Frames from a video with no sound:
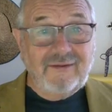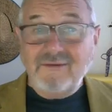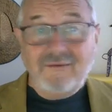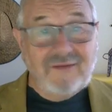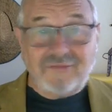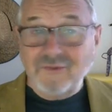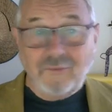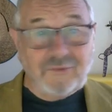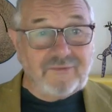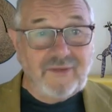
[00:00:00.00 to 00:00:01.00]

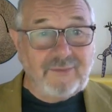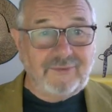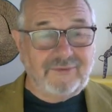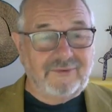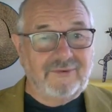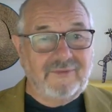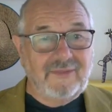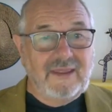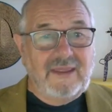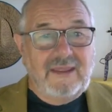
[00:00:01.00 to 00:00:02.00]
nothing would have happened.
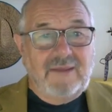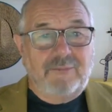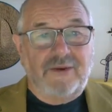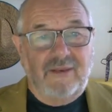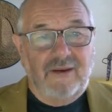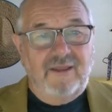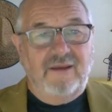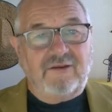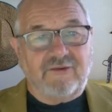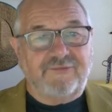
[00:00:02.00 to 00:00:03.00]
But in the
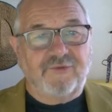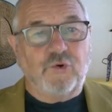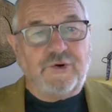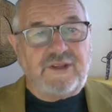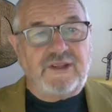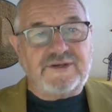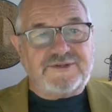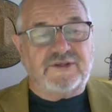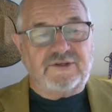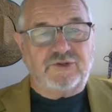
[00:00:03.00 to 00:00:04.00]
last 4
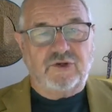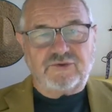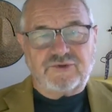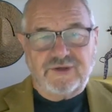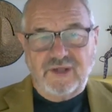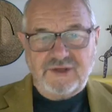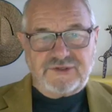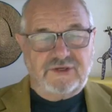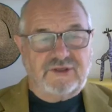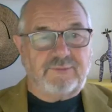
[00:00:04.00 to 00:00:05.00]
years, the
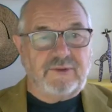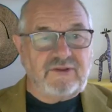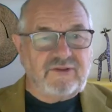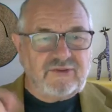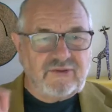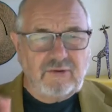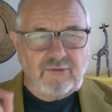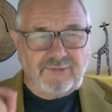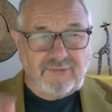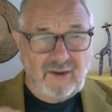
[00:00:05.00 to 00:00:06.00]
indoctrination has been so
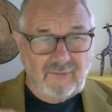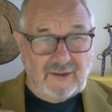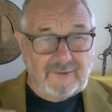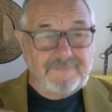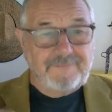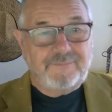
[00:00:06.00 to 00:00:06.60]
thorough,